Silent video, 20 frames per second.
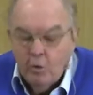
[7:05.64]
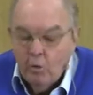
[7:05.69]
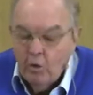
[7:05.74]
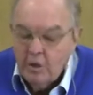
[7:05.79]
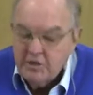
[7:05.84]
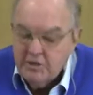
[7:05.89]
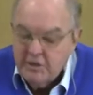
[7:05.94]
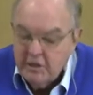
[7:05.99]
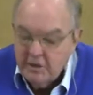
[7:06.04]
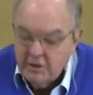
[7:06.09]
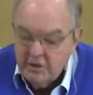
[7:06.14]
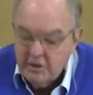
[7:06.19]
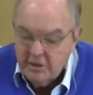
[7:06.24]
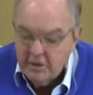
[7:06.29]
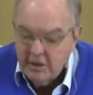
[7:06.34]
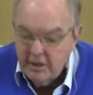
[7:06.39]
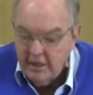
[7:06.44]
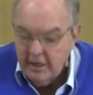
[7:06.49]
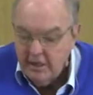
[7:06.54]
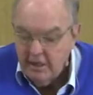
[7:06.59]
wanting to
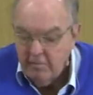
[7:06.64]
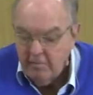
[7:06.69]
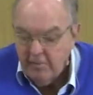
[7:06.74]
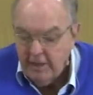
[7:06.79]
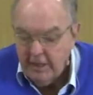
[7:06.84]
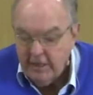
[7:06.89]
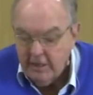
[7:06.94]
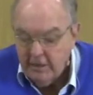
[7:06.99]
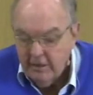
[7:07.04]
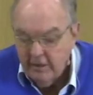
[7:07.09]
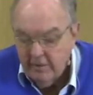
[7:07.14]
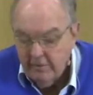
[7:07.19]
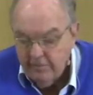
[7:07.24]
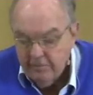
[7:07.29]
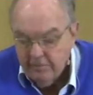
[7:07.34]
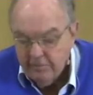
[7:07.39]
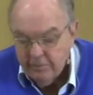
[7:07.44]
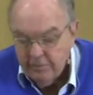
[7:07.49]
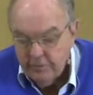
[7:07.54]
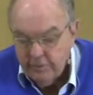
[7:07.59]
donate blood
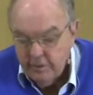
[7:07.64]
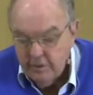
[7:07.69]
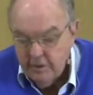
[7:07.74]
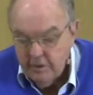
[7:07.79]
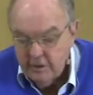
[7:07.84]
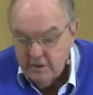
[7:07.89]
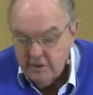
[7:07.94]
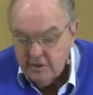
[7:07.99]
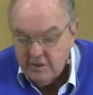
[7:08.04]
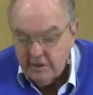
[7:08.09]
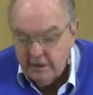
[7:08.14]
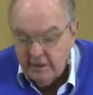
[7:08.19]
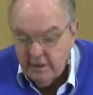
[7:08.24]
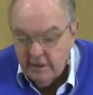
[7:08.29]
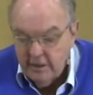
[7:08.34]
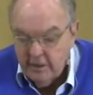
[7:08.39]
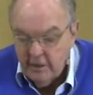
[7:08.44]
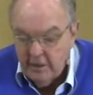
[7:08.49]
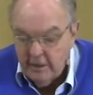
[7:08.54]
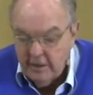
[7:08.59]
in
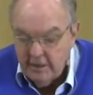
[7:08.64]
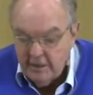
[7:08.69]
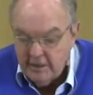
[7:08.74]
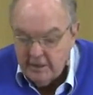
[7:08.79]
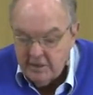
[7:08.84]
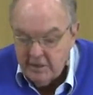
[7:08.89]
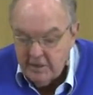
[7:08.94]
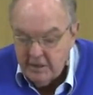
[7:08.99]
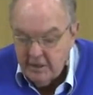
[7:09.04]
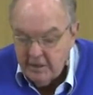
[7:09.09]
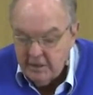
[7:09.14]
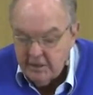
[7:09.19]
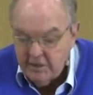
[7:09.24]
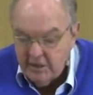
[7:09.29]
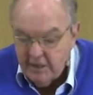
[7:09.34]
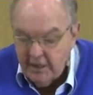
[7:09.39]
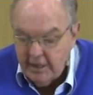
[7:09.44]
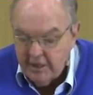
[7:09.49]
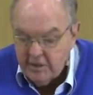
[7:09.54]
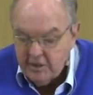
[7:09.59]
Sunning Hill in
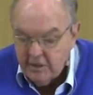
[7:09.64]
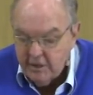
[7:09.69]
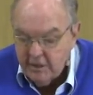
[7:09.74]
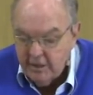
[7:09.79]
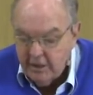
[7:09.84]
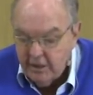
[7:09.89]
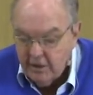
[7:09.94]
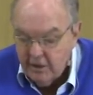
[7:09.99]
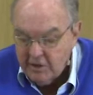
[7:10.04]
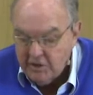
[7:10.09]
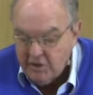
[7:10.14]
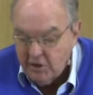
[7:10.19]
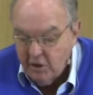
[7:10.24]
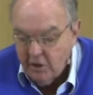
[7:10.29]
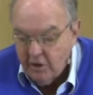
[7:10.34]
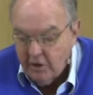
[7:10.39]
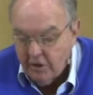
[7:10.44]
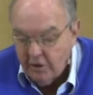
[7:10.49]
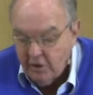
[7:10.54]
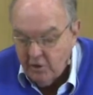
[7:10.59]
1998, and they asked a
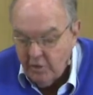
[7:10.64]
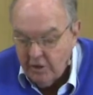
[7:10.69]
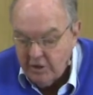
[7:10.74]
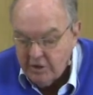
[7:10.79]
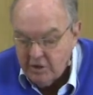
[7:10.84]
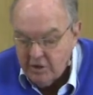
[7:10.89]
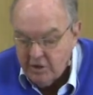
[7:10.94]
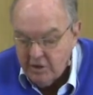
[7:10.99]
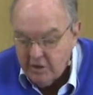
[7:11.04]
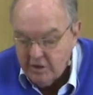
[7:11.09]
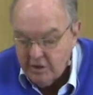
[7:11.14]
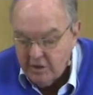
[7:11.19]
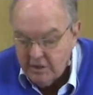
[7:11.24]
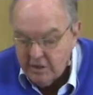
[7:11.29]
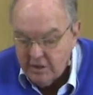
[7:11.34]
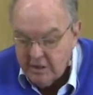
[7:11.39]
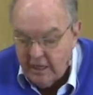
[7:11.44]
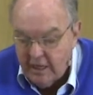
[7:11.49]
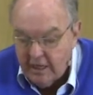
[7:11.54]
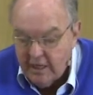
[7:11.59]
whole lot of questions
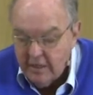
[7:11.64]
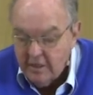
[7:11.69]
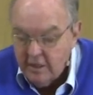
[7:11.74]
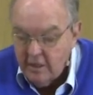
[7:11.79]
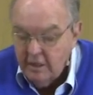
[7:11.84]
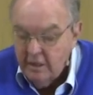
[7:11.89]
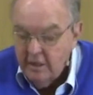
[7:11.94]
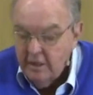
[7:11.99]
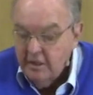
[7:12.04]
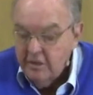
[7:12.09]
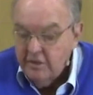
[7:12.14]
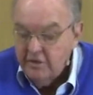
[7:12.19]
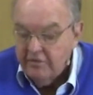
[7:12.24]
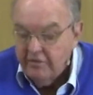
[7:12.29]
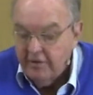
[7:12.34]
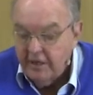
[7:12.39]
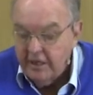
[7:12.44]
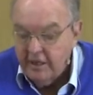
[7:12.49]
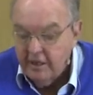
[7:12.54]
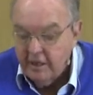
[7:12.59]
designed to
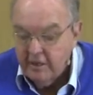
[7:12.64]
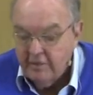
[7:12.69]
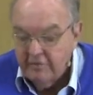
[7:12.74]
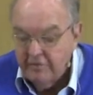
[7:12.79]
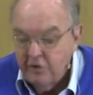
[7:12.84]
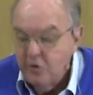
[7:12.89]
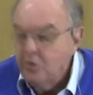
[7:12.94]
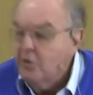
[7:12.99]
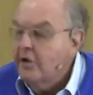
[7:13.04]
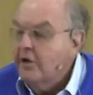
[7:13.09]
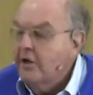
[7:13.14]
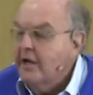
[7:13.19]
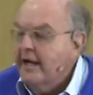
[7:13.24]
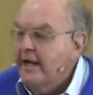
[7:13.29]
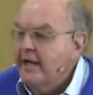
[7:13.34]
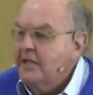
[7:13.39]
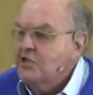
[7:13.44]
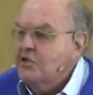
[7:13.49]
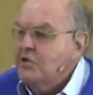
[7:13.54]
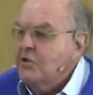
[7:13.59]
find out if you were an
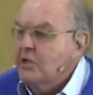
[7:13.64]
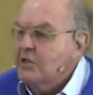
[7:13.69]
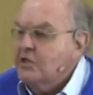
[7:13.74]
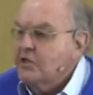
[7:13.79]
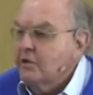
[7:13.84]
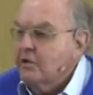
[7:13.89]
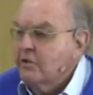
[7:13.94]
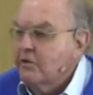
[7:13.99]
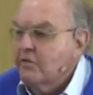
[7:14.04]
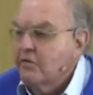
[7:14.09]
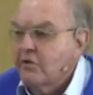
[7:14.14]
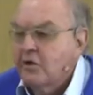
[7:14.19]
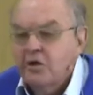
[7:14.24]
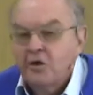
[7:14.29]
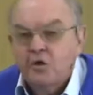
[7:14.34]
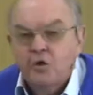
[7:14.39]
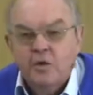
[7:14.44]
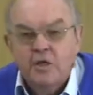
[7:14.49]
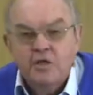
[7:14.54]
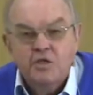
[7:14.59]
AIDS risk. And the
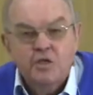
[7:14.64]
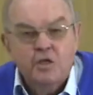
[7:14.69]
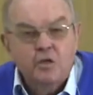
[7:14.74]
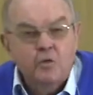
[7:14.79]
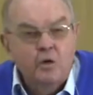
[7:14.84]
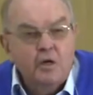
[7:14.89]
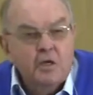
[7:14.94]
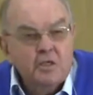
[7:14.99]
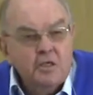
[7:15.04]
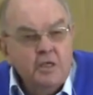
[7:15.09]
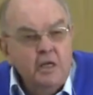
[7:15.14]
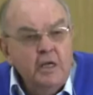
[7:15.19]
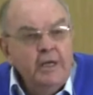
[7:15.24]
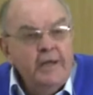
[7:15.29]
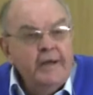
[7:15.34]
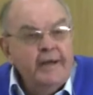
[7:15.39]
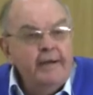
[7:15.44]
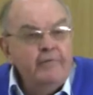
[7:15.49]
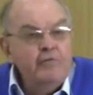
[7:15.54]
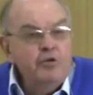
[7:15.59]
third question was,
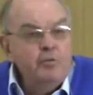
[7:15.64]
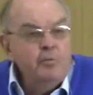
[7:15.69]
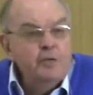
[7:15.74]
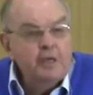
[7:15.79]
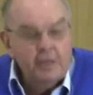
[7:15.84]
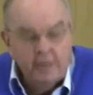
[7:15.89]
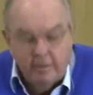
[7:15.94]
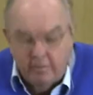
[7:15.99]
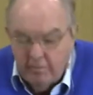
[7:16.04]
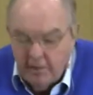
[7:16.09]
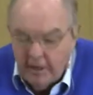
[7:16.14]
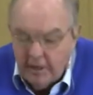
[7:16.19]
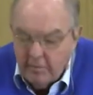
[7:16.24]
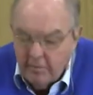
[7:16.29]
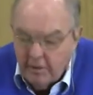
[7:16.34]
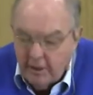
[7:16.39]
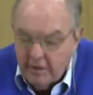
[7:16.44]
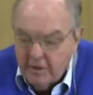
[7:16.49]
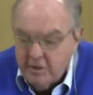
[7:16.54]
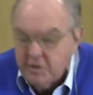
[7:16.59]
have you become
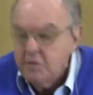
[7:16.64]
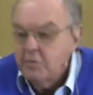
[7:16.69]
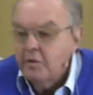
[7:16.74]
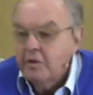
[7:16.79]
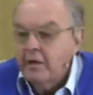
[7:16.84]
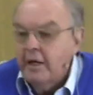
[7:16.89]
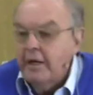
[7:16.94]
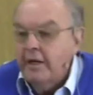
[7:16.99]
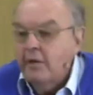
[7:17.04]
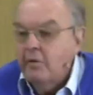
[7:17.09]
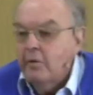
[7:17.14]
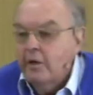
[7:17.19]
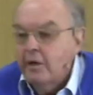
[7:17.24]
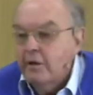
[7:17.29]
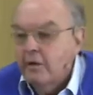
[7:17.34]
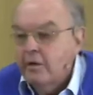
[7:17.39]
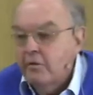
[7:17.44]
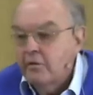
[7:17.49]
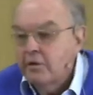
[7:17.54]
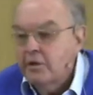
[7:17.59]
blood brothers with
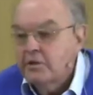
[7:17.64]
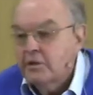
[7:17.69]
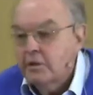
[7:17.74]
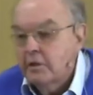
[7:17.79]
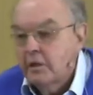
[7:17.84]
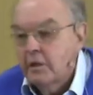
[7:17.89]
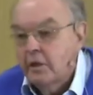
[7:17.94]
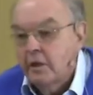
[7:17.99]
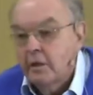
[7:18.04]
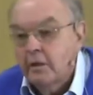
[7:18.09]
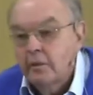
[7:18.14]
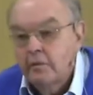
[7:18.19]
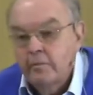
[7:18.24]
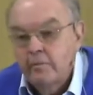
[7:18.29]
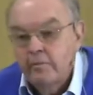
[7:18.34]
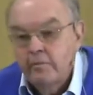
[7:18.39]
anyone recently?